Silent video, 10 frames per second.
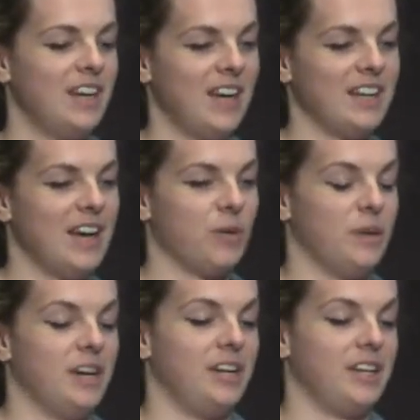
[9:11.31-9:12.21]
attack
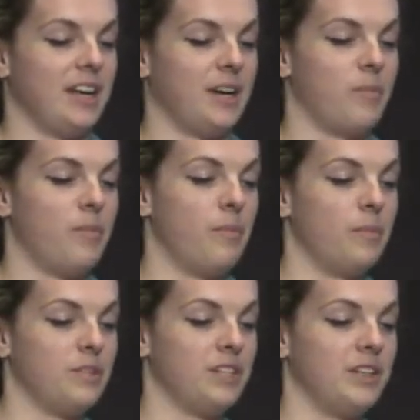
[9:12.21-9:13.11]
where he'd like
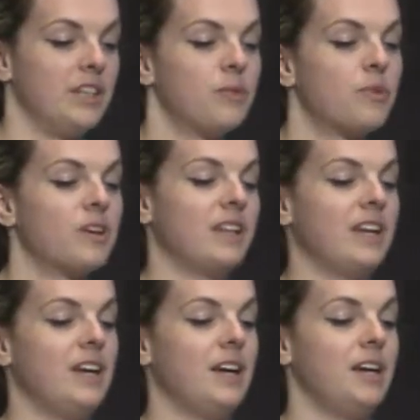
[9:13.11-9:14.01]

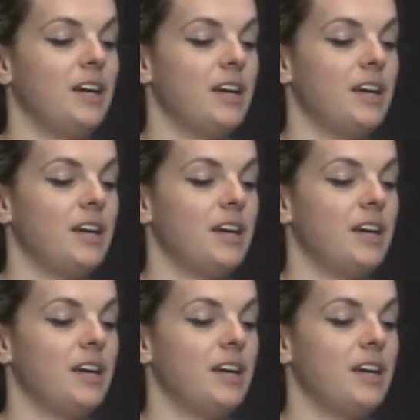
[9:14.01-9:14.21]
deliberately